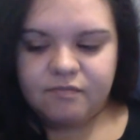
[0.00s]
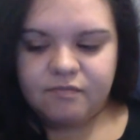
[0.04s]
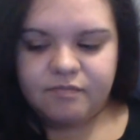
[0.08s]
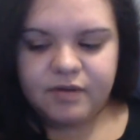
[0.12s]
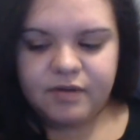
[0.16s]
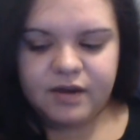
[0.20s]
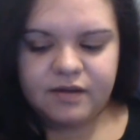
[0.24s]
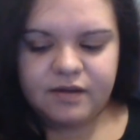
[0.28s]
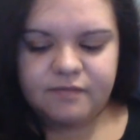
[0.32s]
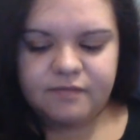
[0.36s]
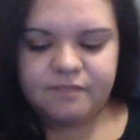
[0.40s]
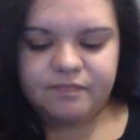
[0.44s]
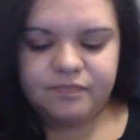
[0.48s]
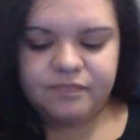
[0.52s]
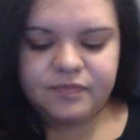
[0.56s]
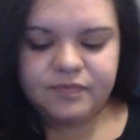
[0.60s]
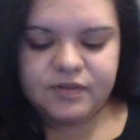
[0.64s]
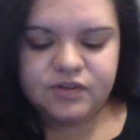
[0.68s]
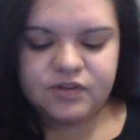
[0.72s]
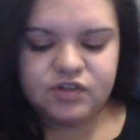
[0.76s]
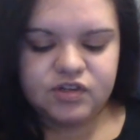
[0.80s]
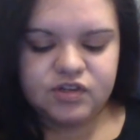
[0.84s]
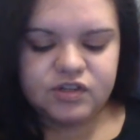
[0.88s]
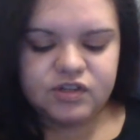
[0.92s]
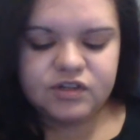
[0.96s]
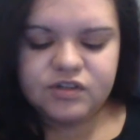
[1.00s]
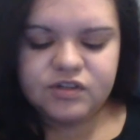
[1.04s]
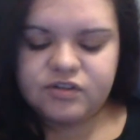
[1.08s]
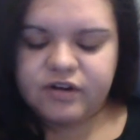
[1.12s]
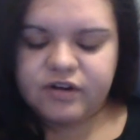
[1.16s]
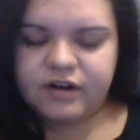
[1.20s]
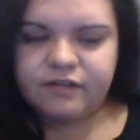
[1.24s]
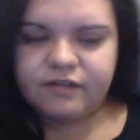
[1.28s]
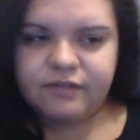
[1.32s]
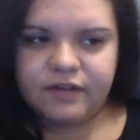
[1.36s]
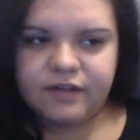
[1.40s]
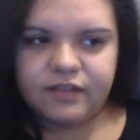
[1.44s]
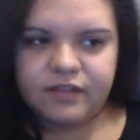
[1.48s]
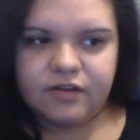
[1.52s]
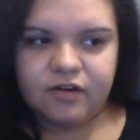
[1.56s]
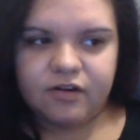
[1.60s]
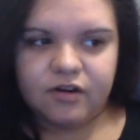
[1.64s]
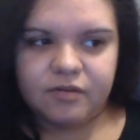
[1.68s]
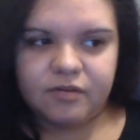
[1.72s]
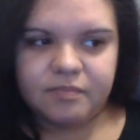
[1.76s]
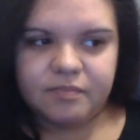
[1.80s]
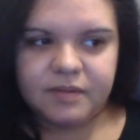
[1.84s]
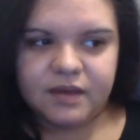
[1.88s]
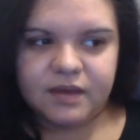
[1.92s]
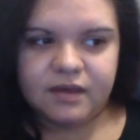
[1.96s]
But she didn't try to find the
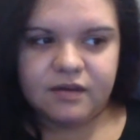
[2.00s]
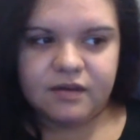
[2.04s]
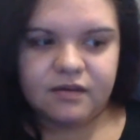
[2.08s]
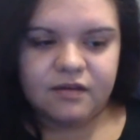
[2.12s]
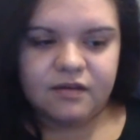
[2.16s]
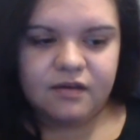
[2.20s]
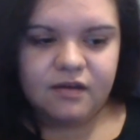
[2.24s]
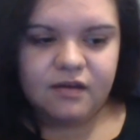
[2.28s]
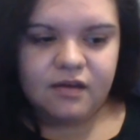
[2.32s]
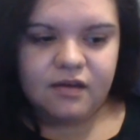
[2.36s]
heartbeat,